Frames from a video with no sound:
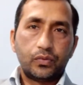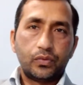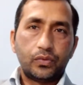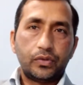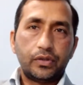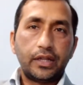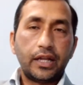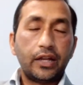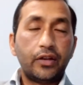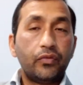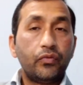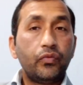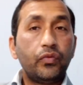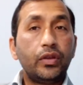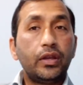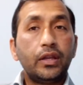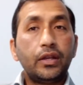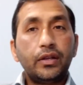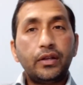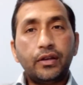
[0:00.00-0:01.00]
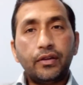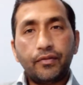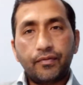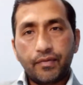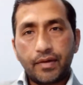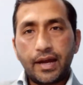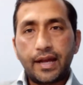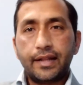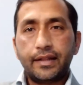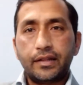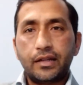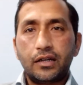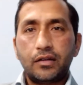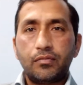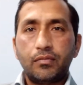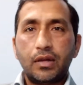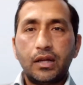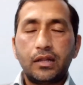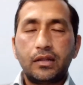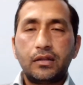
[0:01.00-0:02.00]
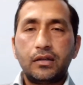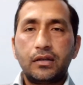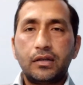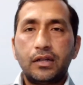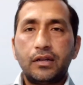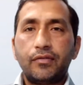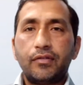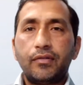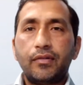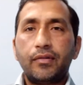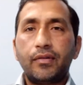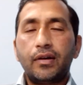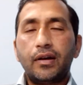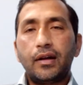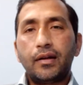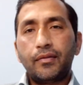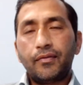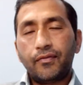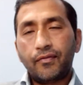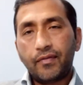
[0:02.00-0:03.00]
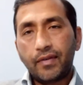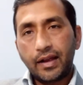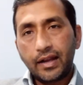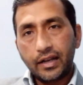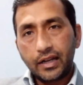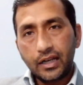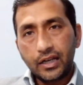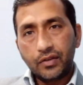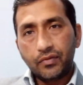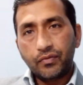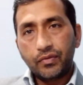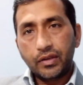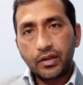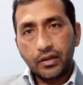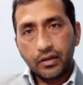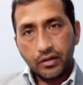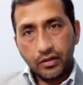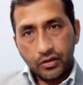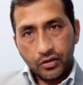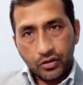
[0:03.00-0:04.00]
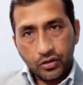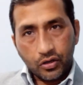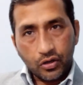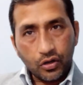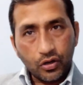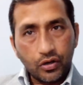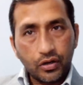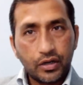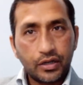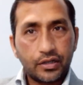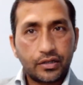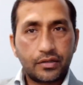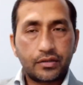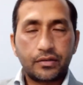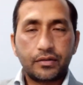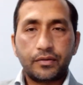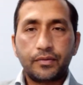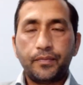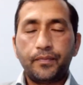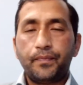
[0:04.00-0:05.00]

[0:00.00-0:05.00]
then we define that method, and finally we call it.